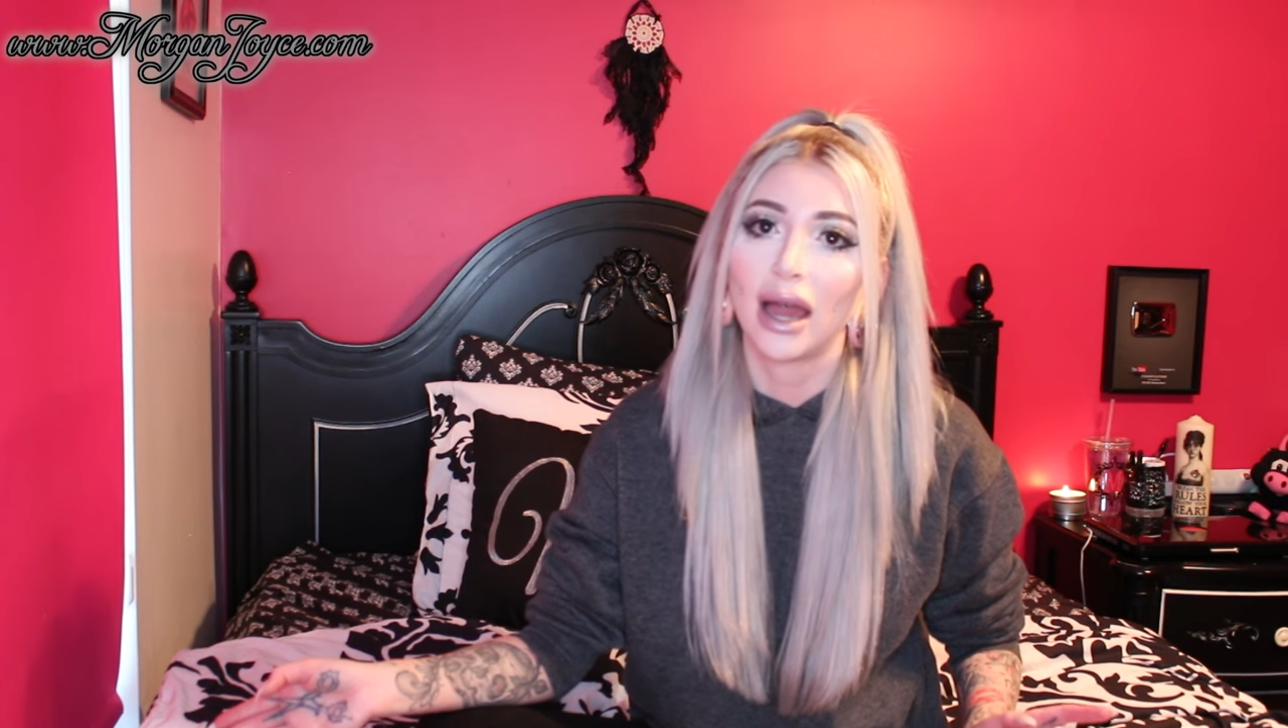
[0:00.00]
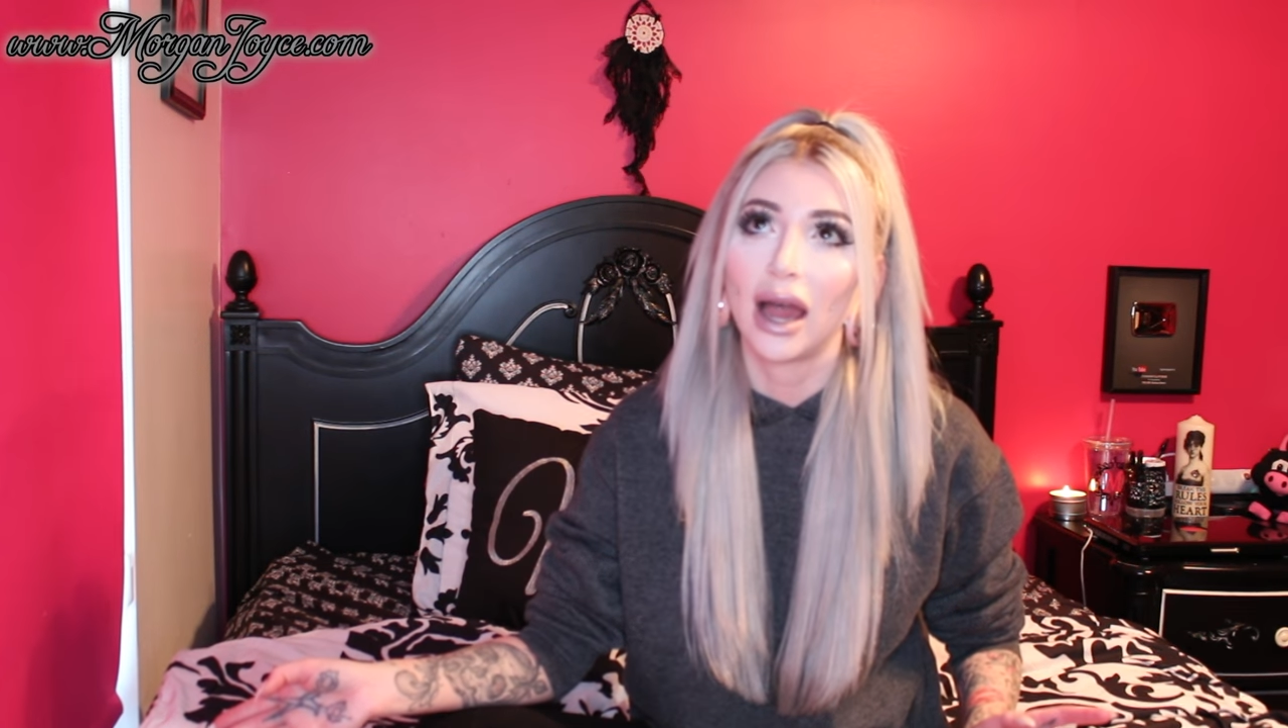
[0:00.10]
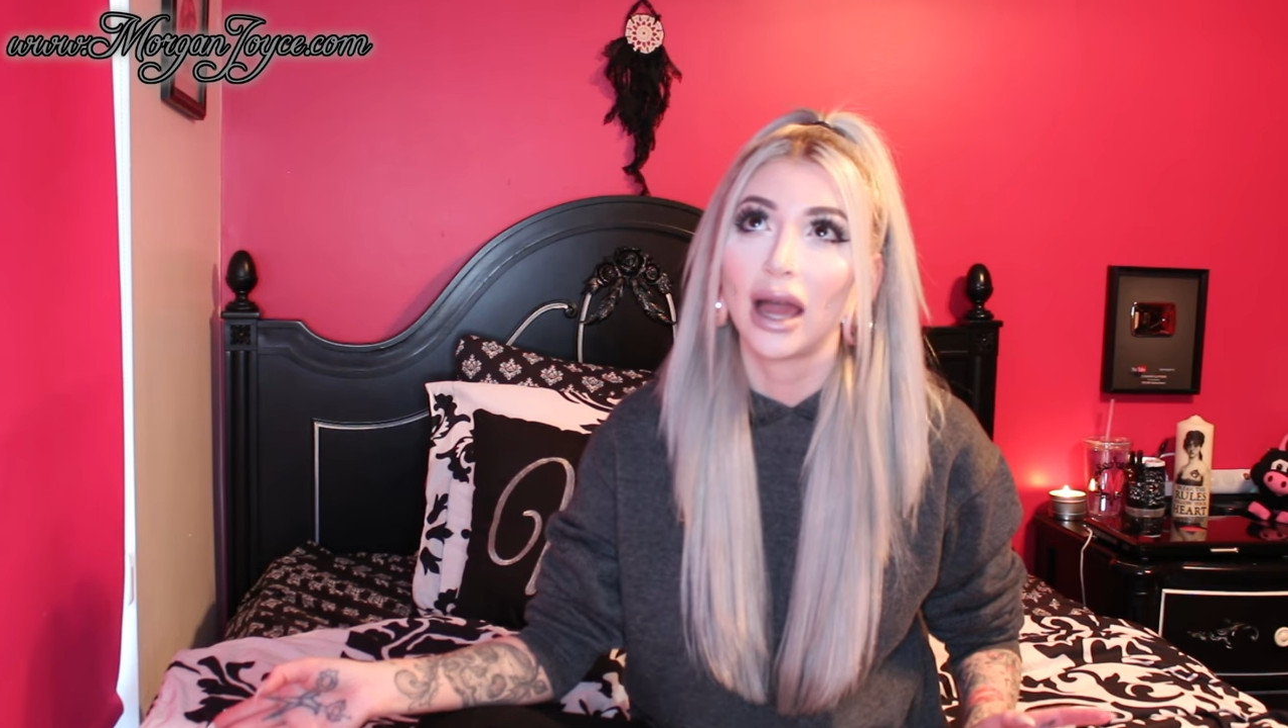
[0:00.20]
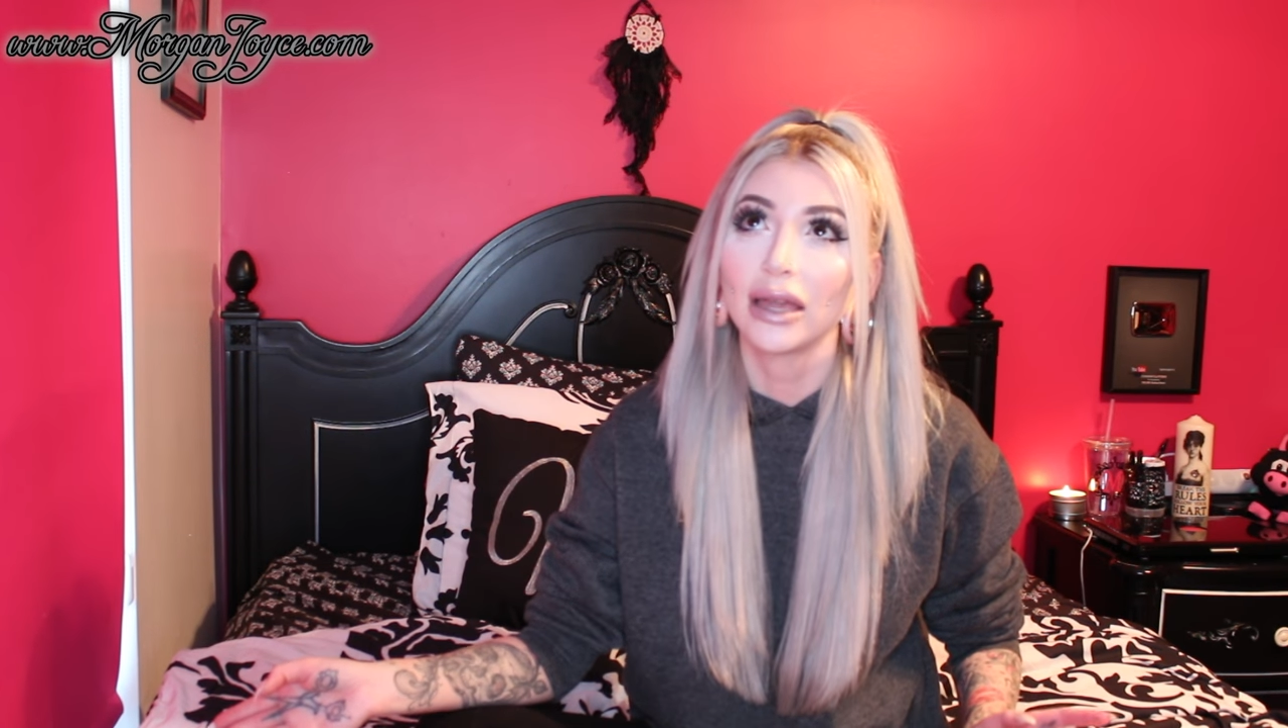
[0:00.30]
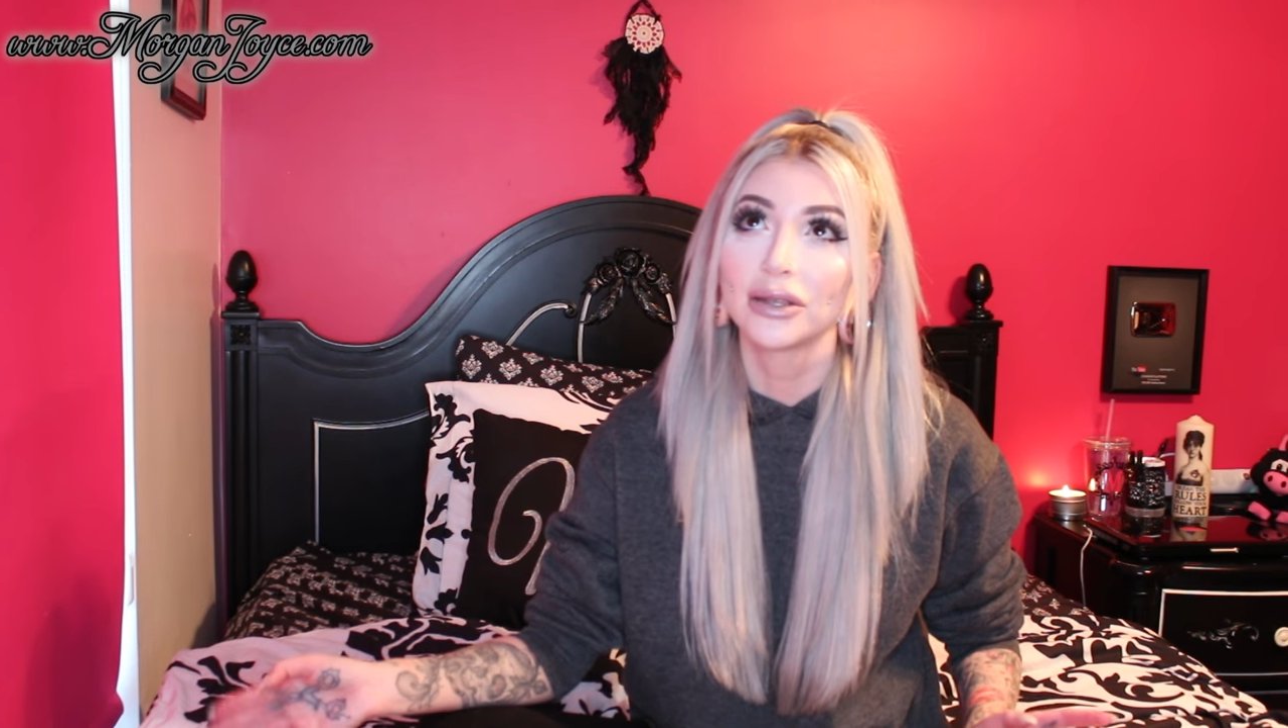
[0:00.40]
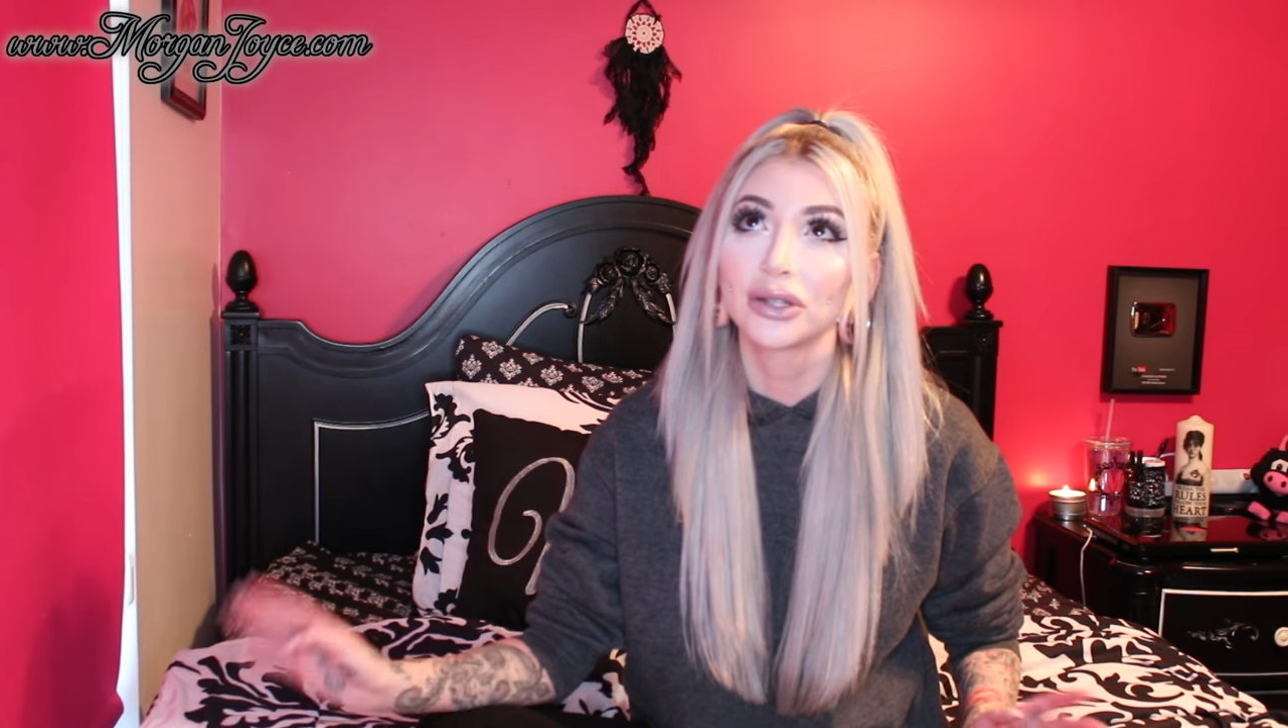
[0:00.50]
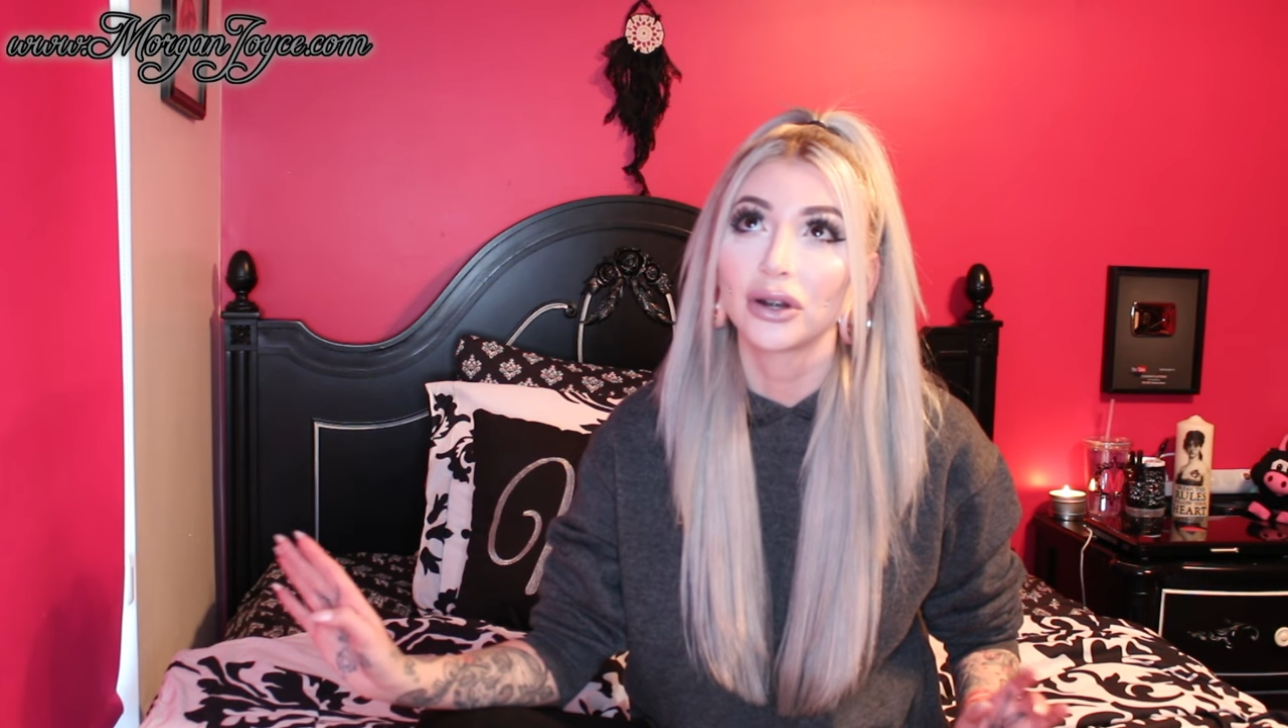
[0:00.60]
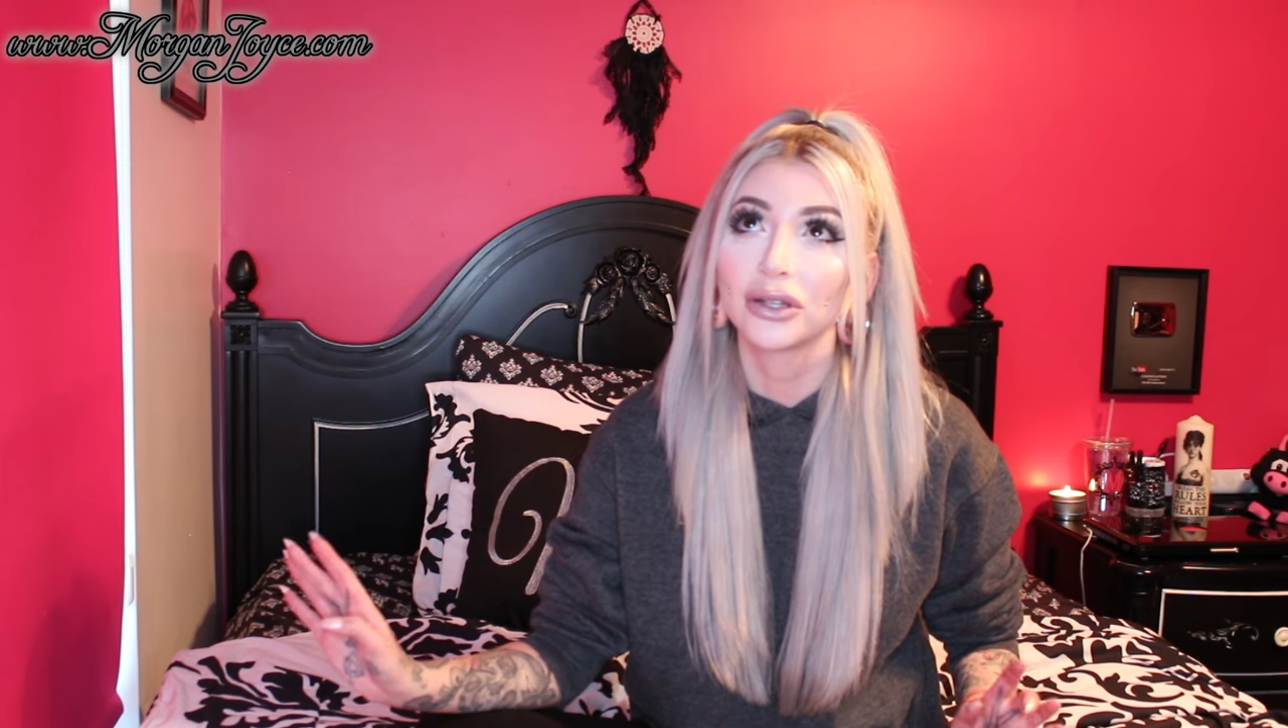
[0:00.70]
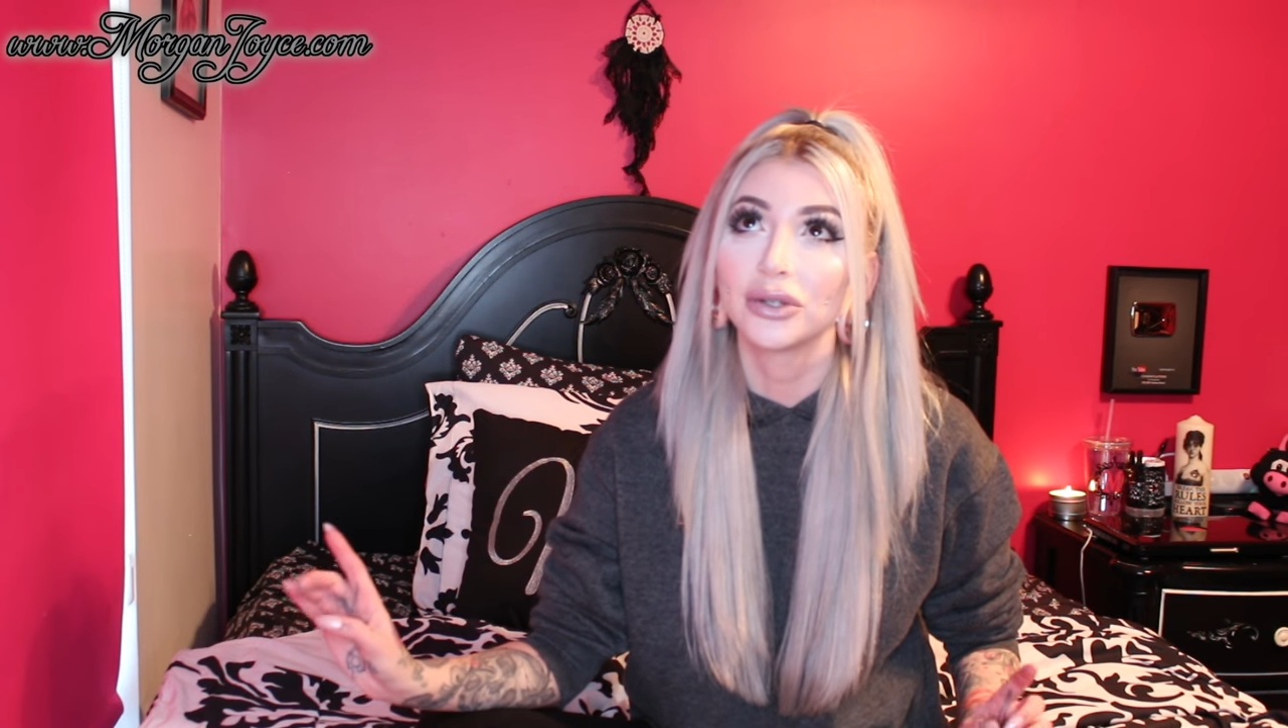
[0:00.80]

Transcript: I started